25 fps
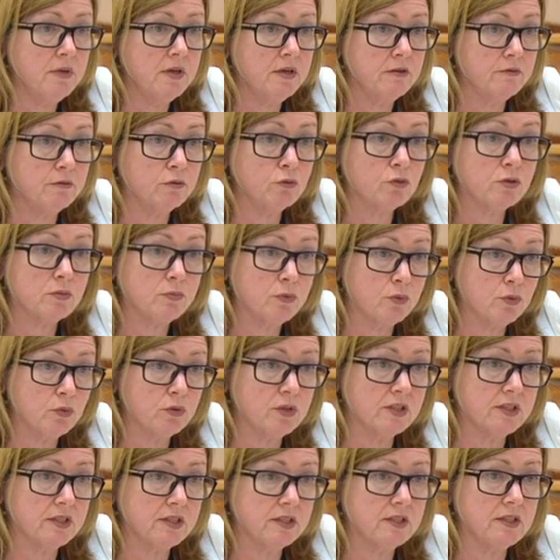have looked
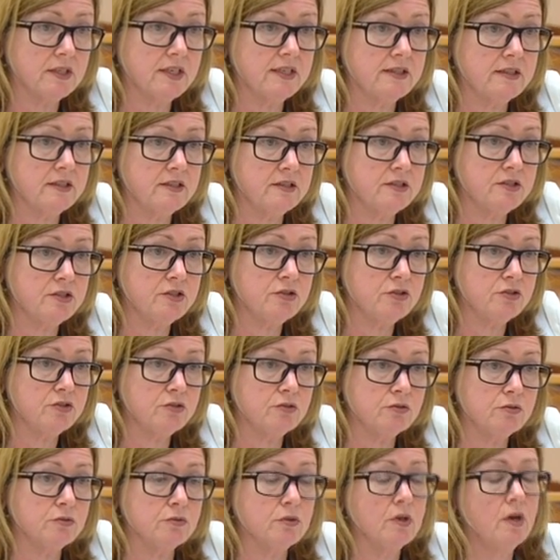broadly at this
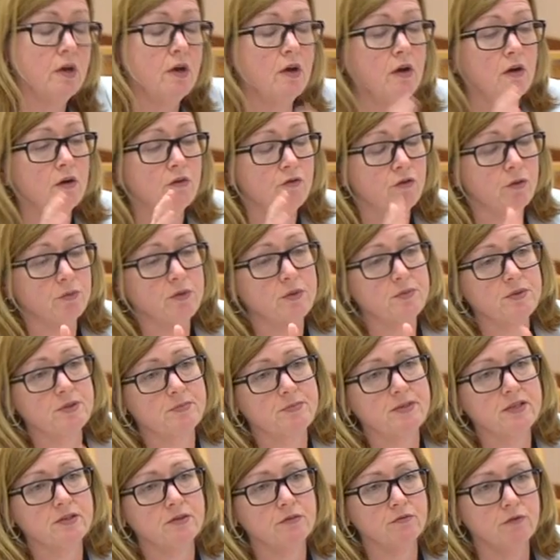issue from the
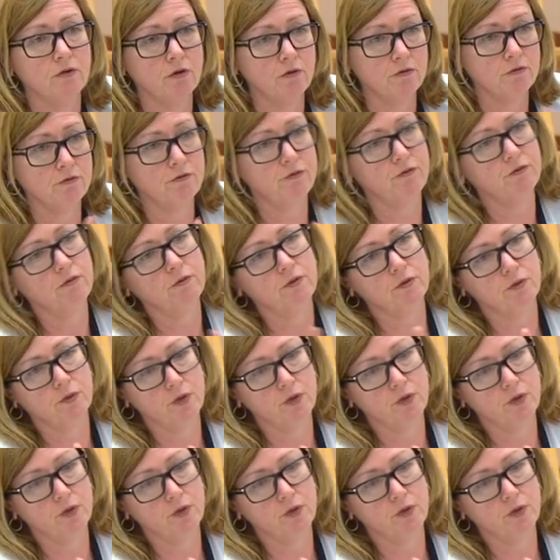perspective of,